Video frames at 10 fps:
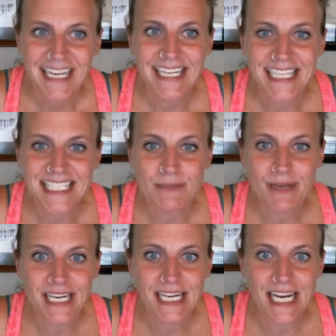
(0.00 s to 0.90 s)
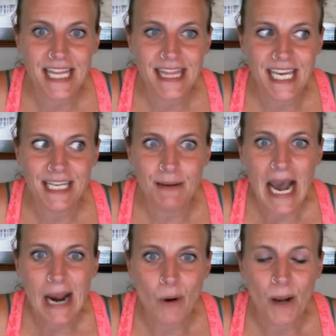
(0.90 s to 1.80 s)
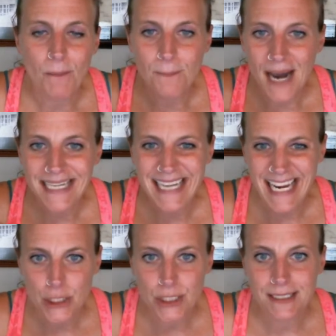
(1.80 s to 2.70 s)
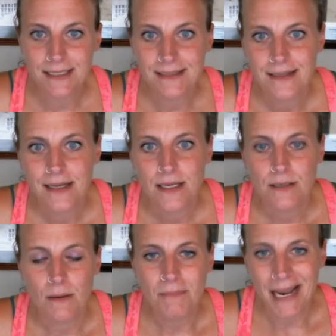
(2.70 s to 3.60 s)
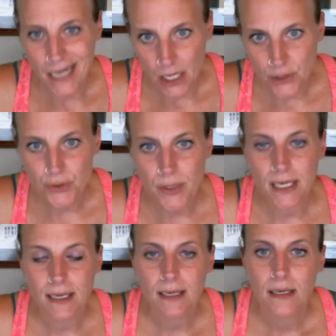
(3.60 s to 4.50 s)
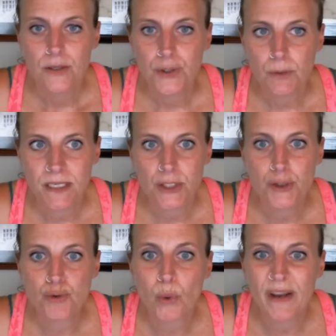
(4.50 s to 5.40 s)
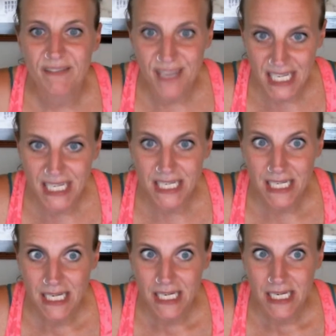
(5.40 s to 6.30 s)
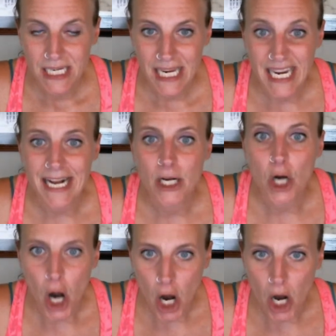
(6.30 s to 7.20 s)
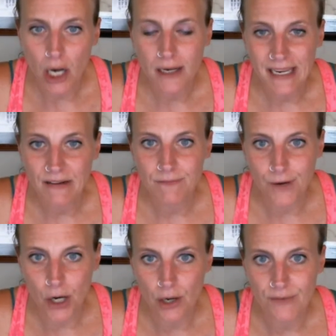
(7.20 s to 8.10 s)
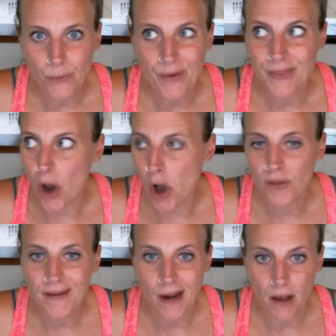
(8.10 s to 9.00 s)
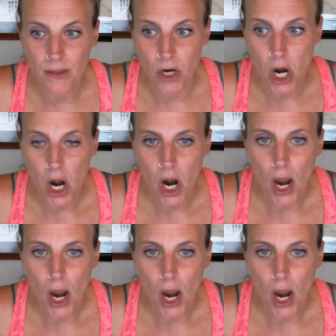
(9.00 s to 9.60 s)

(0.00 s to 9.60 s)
It doesn't mean that I want my nation, my country to be driven in a cog involved with all the other